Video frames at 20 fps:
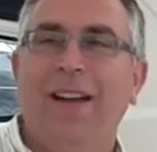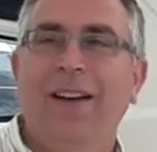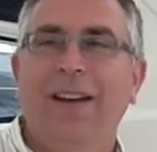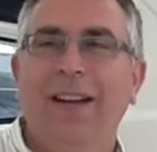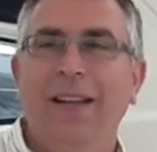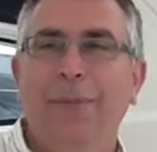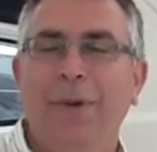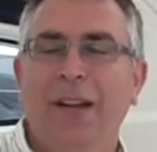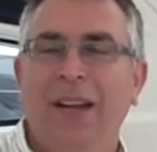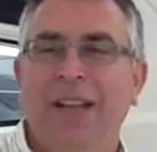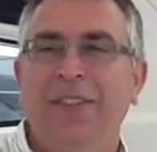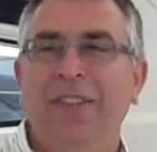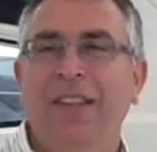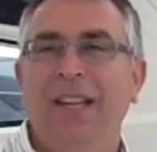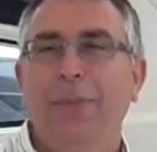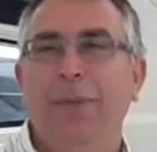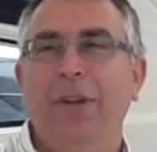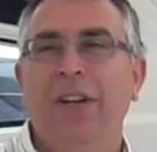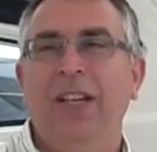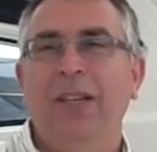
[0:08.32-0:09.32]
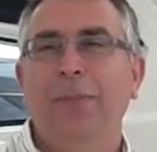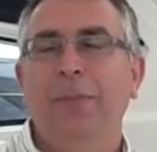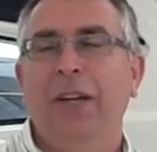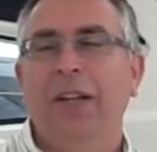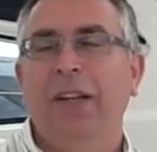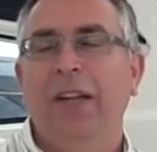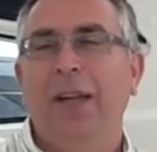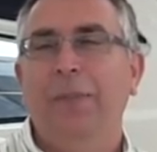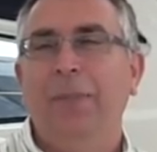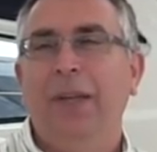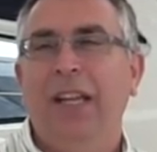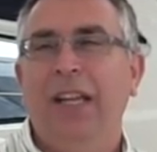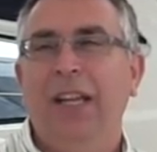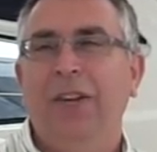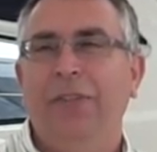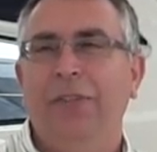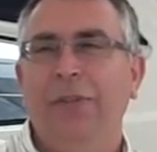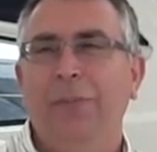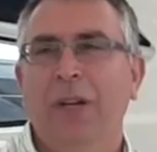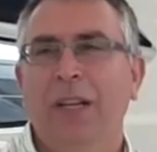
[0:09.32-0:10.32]
Hi, my name is Nick Burnham and I'm
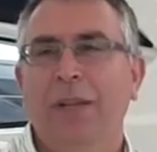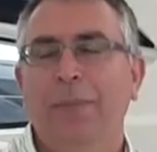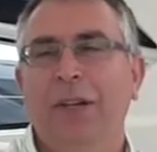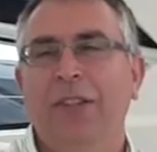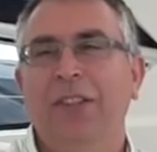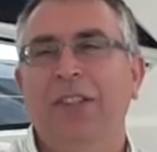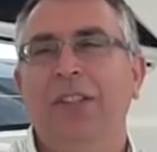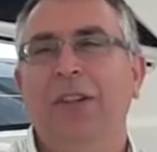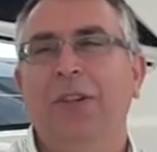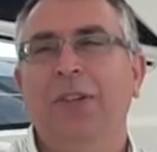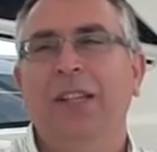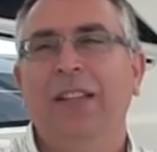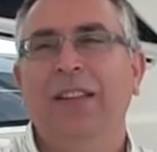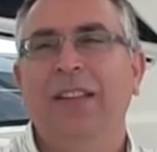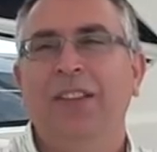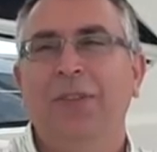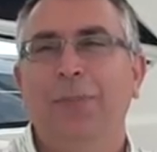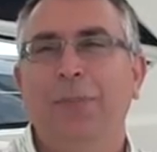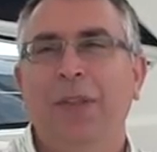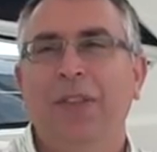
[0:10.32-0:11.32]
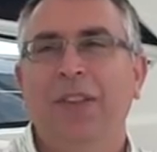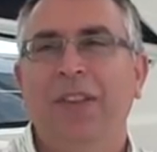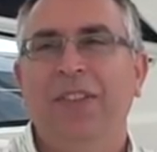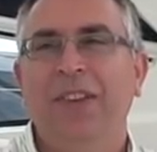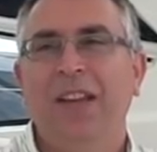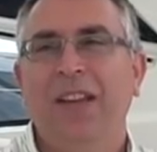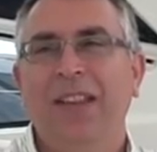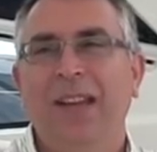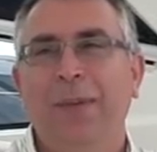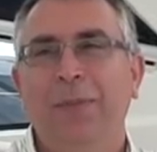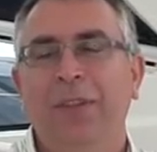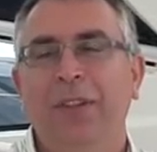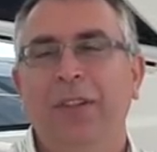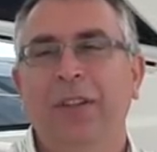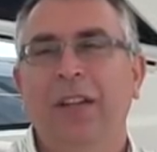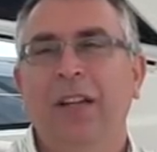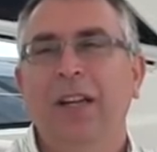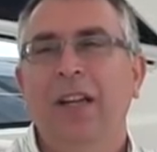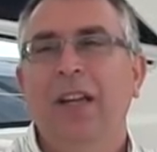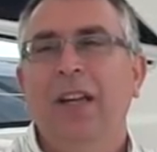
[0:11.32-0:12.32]
here for Motorboat and Yachting this month in
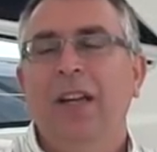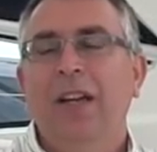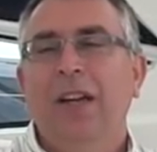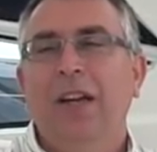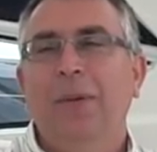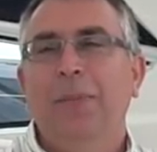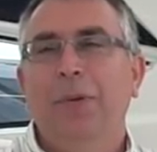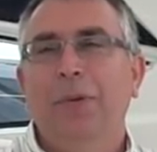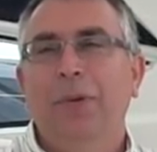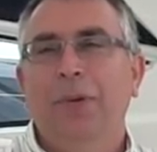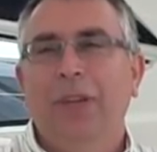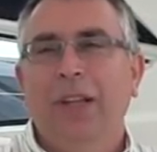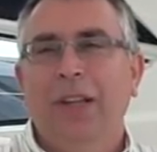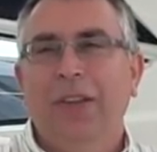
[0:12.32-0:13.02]
Southampton aboard